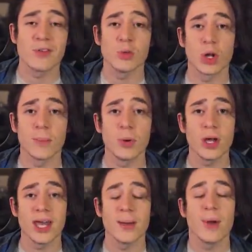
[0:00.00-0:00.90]
you want to put
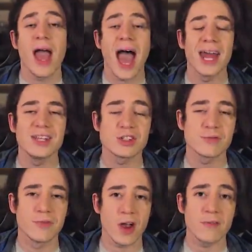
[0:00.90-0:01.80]
him. And he's just
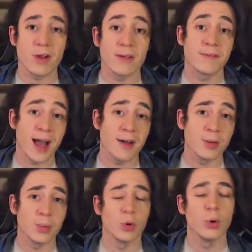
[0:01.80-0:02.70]
very
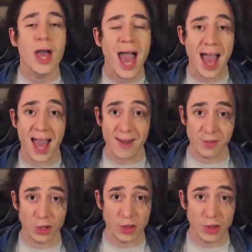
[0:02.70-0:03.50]
valuable at having on the